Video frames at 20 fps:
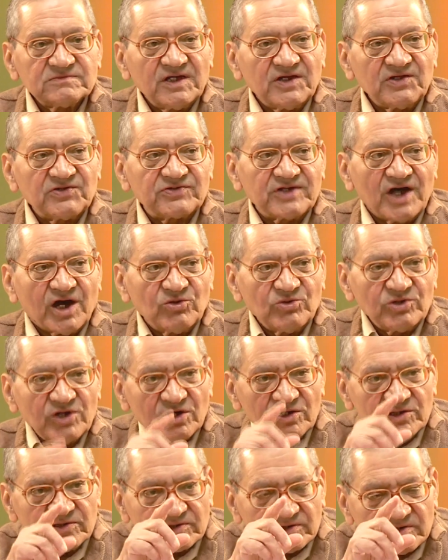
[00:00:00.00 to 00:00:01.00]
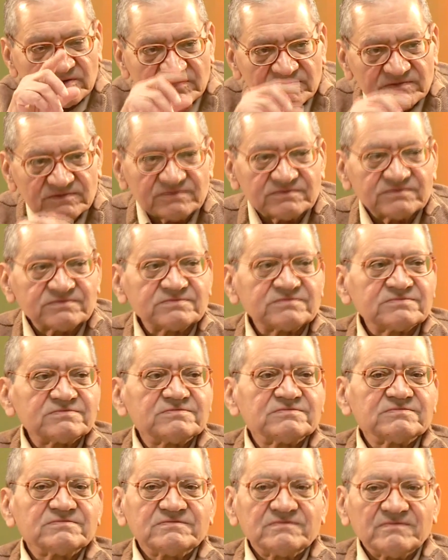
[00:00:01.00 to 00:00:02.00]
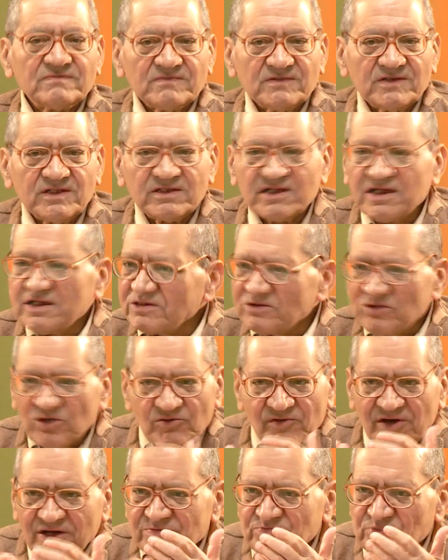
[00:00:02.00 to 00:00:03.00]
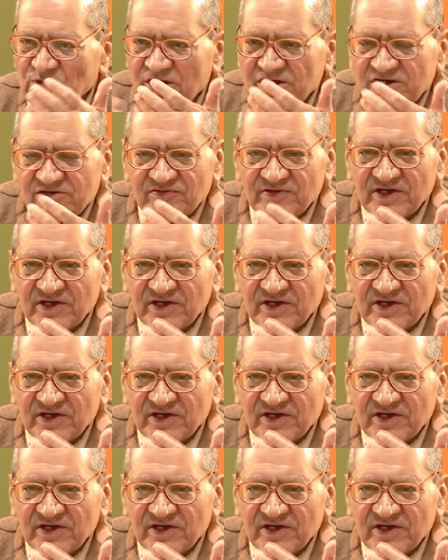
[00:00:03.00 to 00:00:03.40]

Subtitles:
In sound also. There is no one point